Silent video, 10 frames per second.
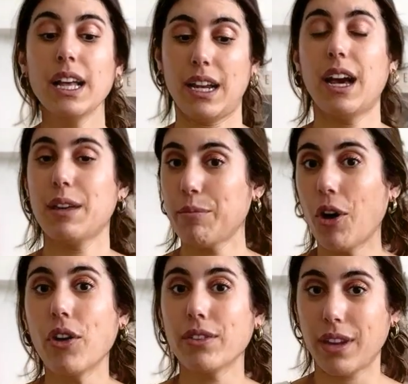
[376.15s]
I'm
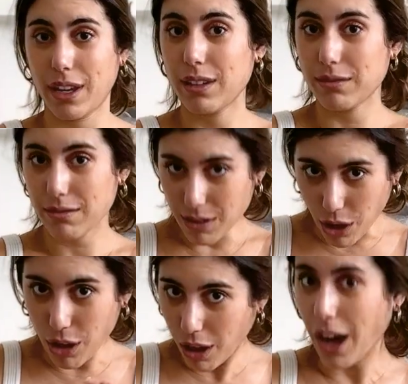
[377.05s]
on like
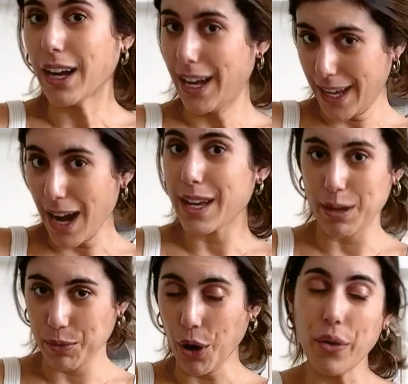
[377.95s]
a clock. I gotta
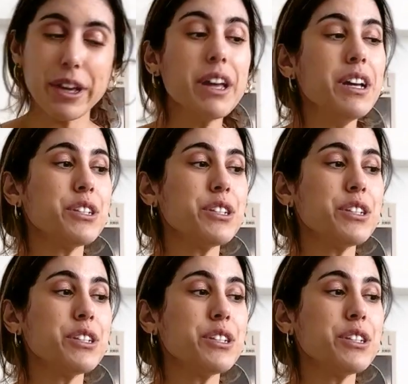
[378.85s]
keep going.